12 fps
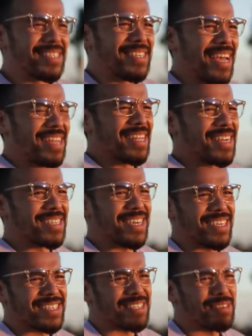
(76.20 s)
a saying that
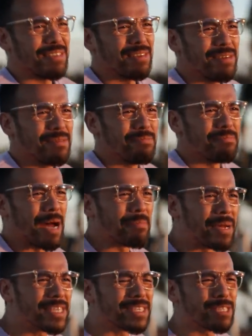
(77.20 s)
says, man
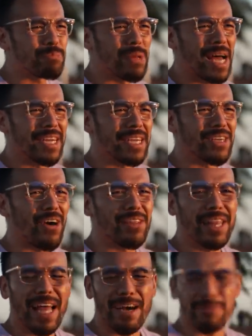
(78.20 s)
makes his plan and
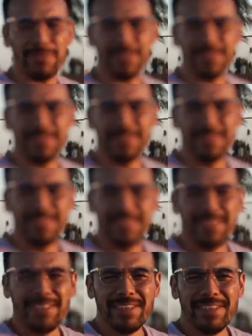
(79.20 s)
God laughs.
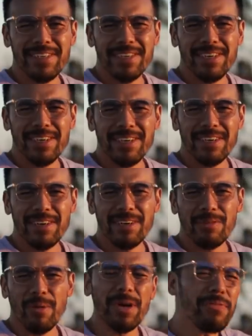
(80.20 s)

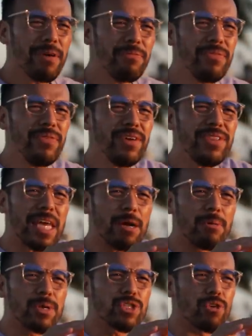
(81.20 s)
What if
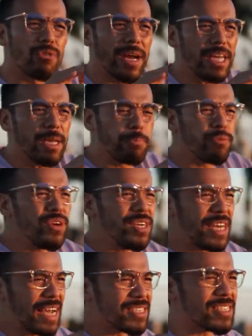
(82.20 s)
everything was already
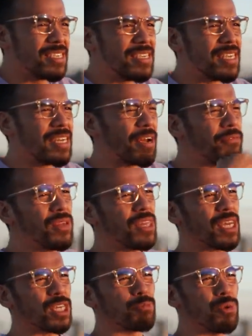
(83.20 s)
predestined and
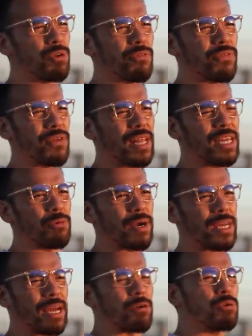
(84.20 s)
everything is beautiful
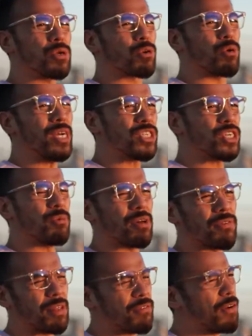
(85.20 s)
anyway? Now you would question
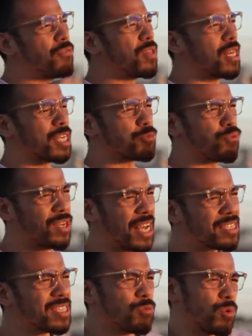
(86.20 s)
whether if everything's
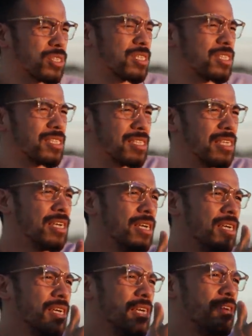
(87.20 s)
predestined, what's
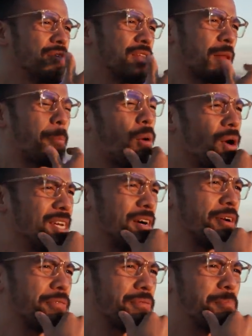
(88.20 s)
even the point
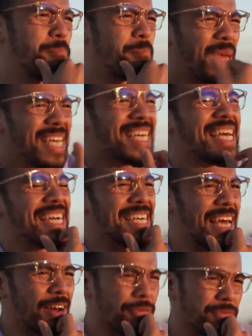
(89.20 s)
of making
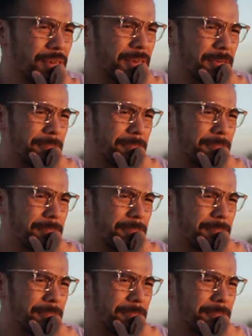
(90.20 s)
an effort?